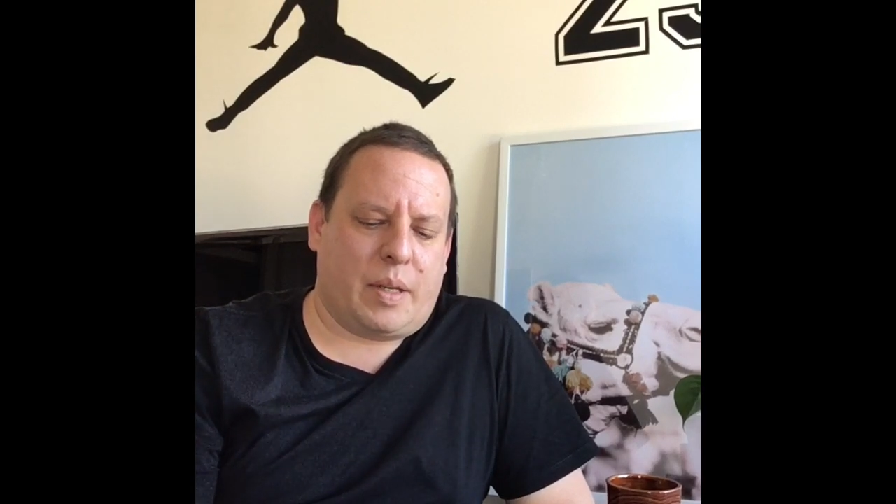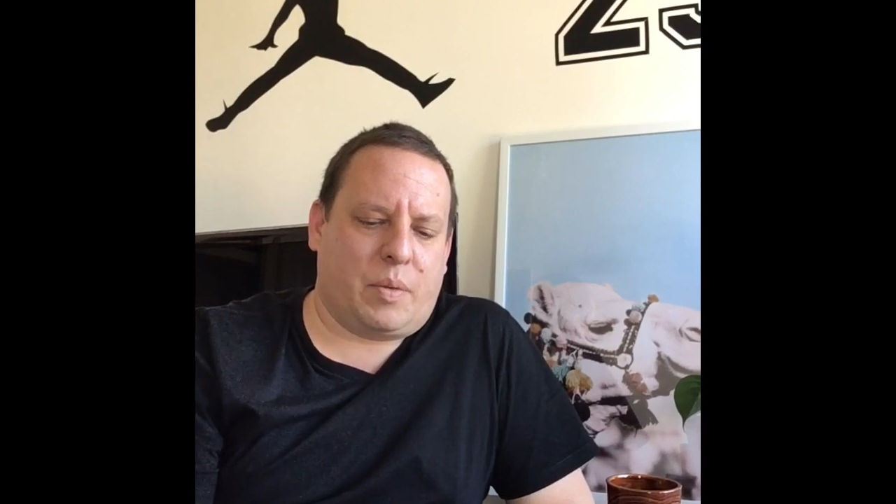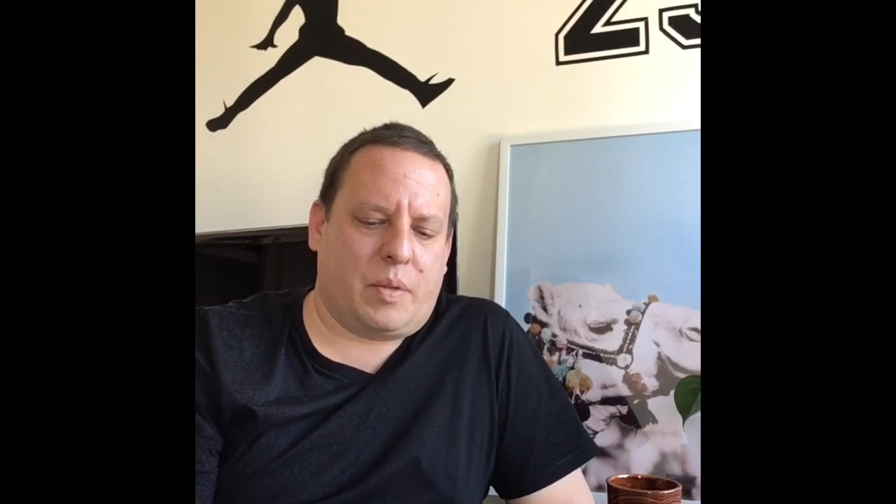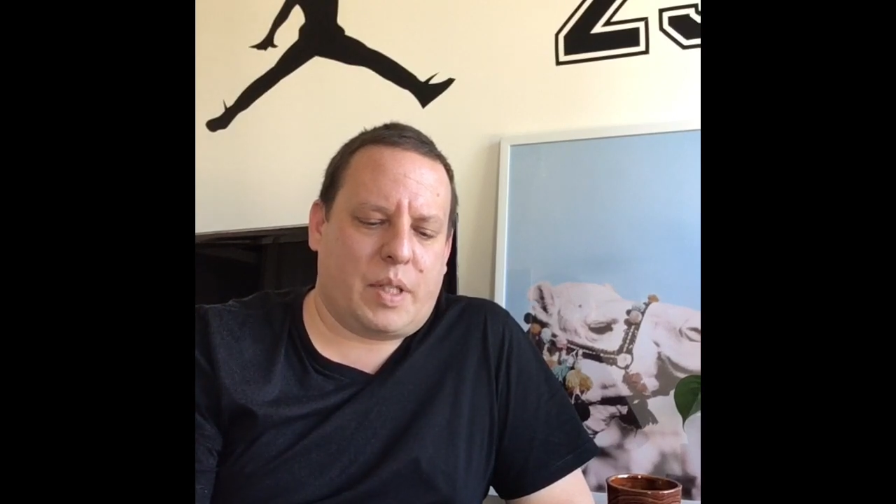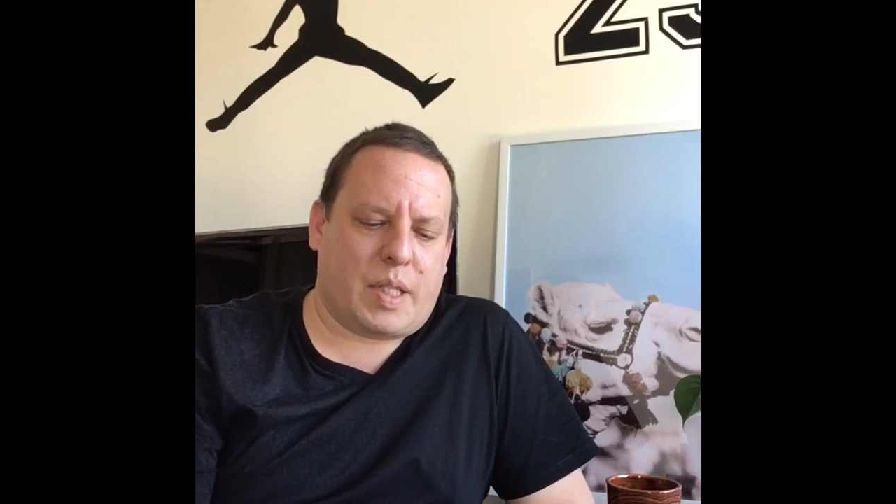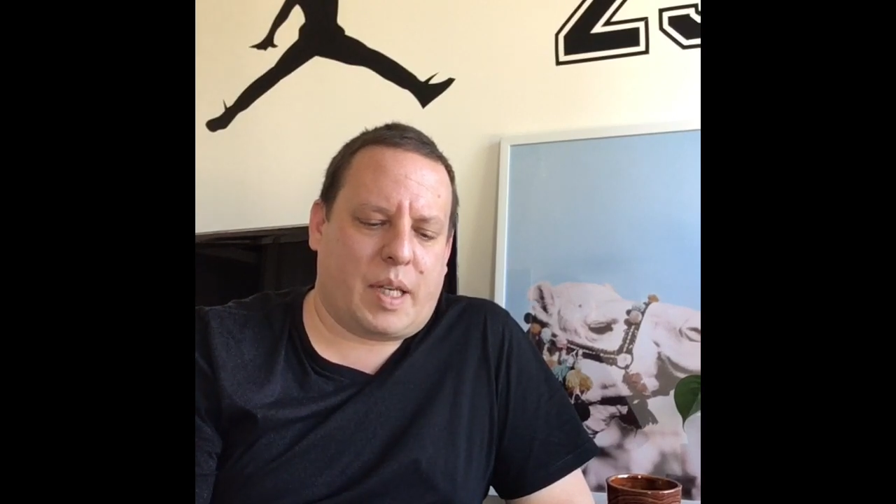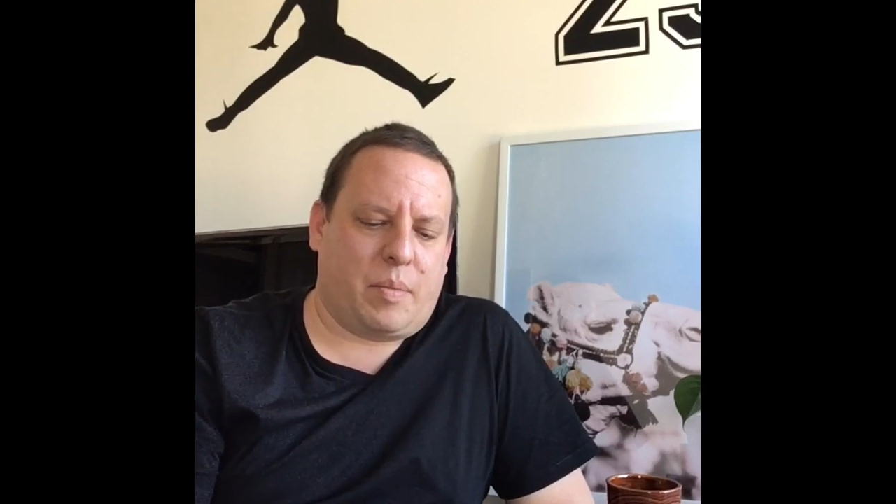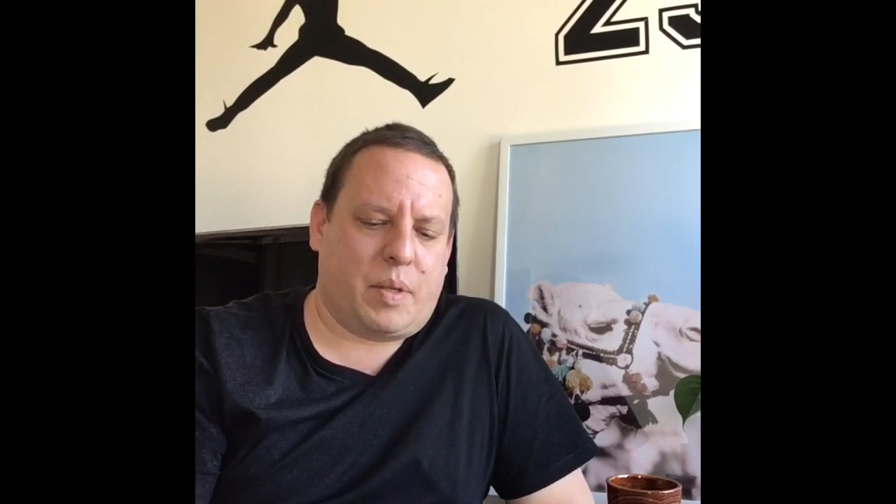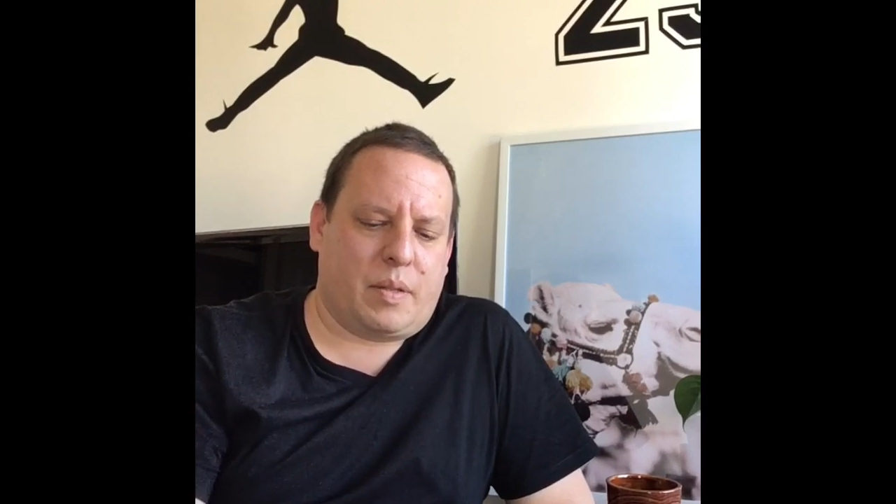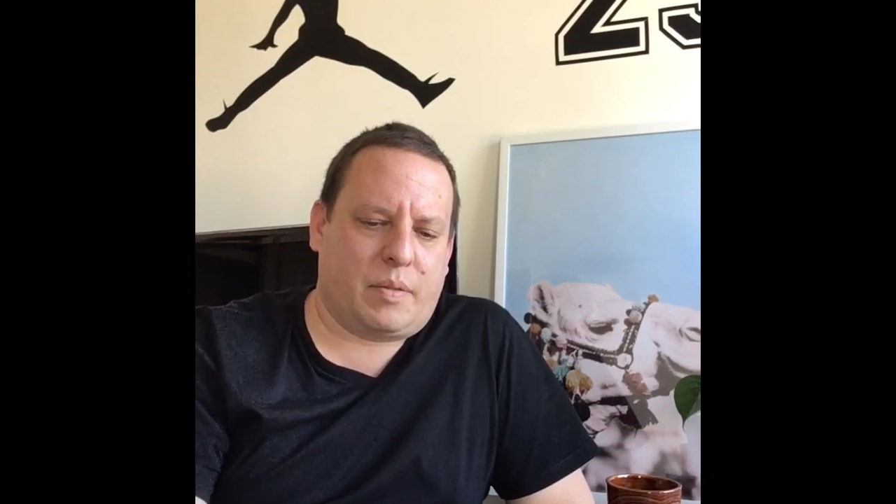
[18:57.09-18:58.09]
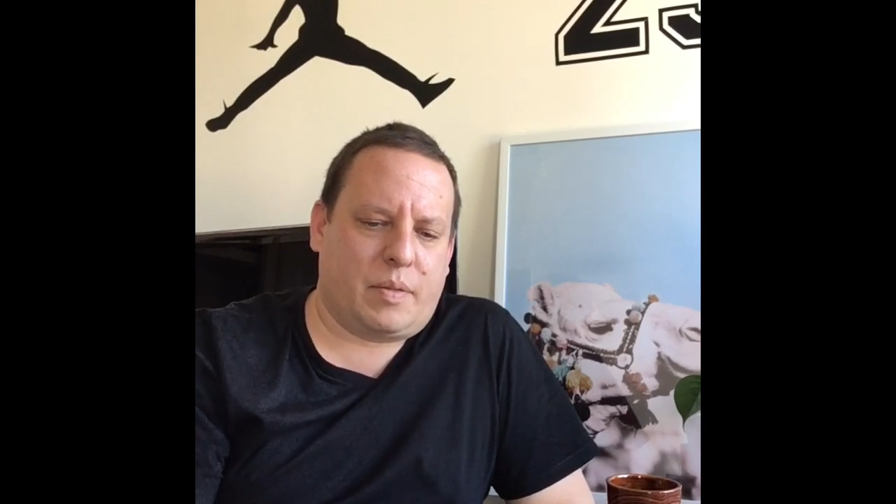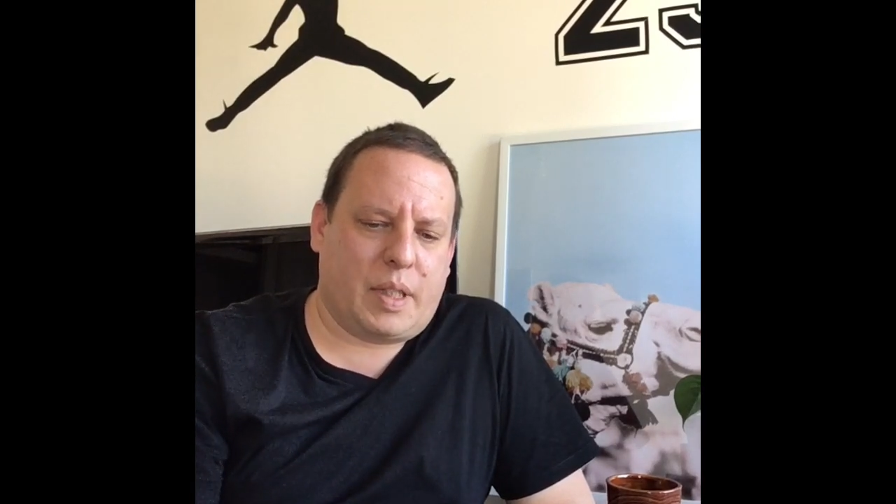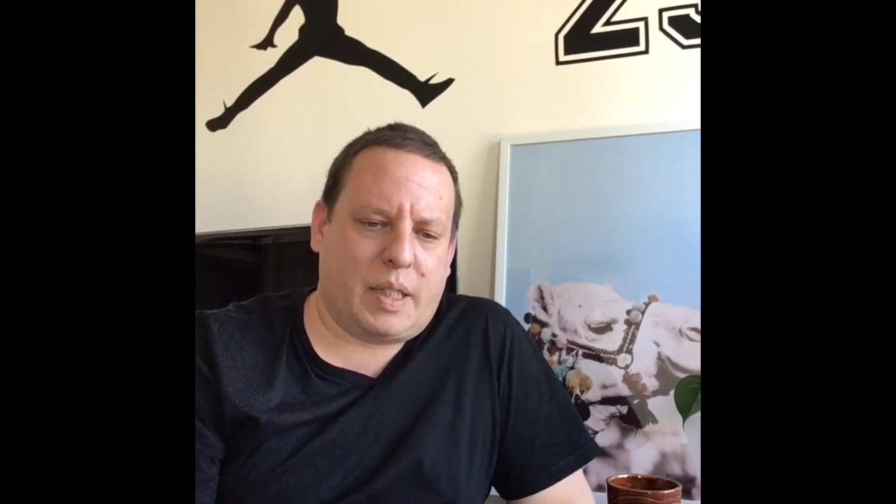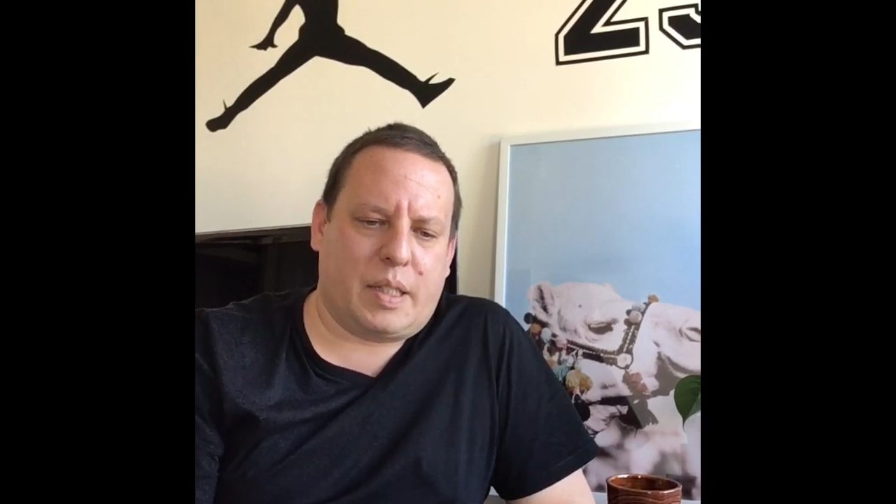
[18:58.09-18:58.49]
We'll just keep it in the